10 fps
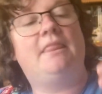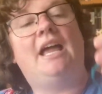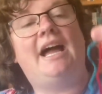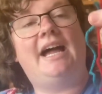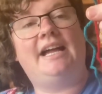
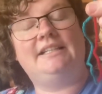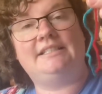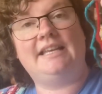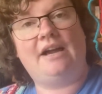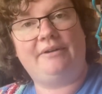
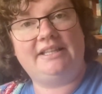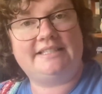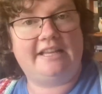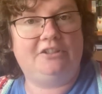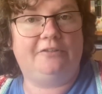And now in the
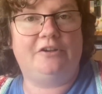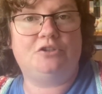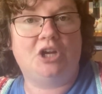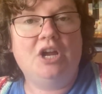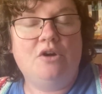
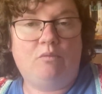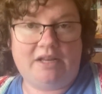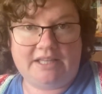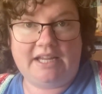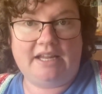centrifuge,
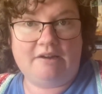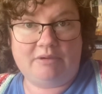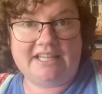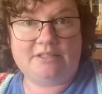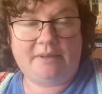when they
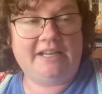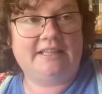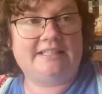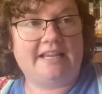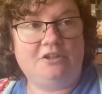spin it in
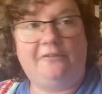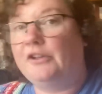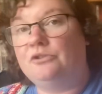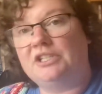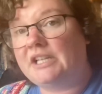the
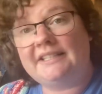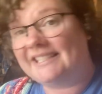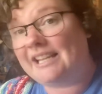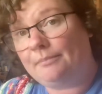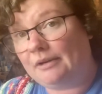centrifuge, it doesn't
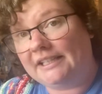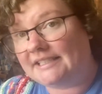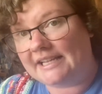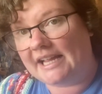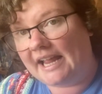separate the
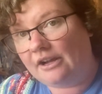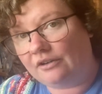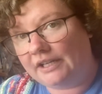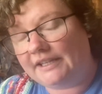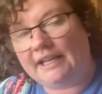DNA or
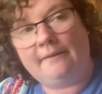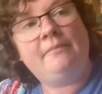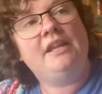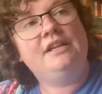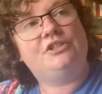anything.
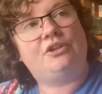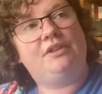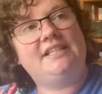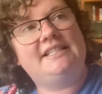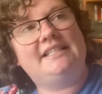So
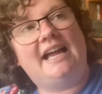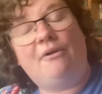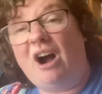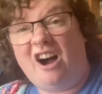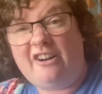this is now
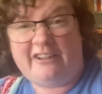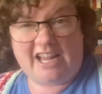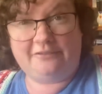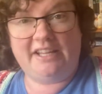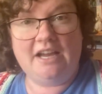half
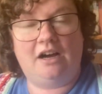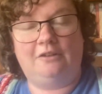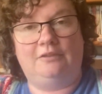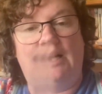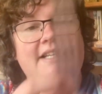heavy,
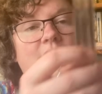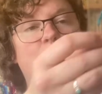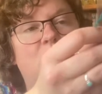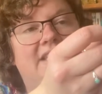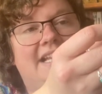half light.
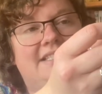And what that